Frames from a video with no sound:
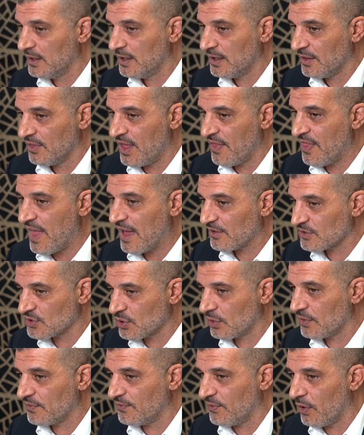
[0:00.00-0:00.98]
than that
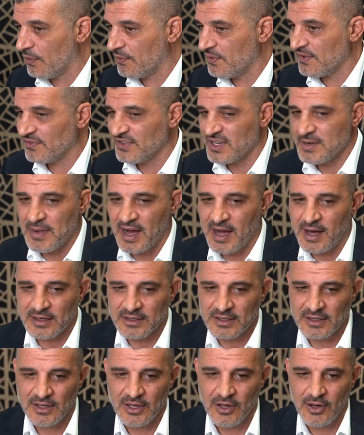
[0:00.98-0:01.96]
sort of 450 mark,
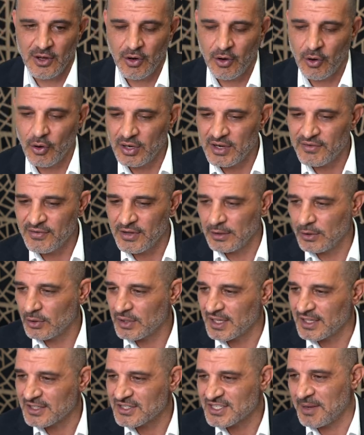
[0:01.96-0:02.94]
or if you're
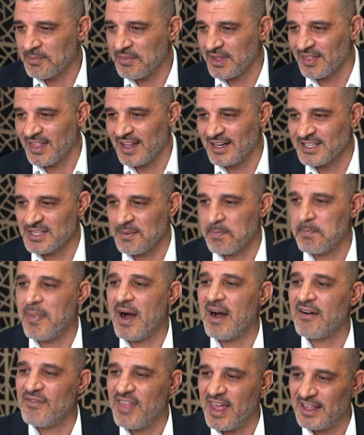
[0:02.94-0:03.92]
looking at something that is
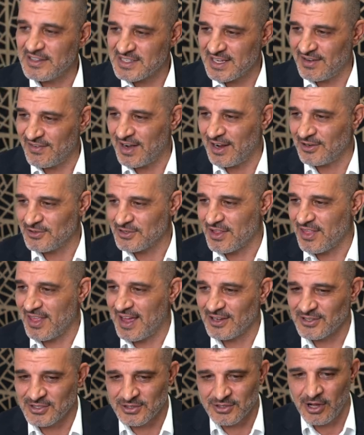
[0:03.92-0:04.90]
above that
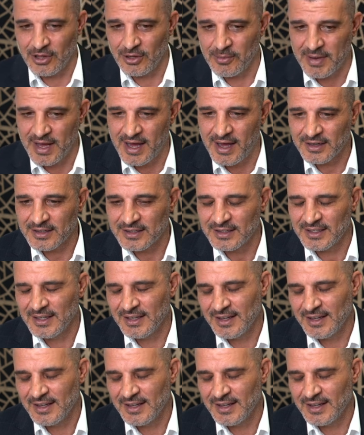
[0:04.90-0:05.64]
$700,000 mark.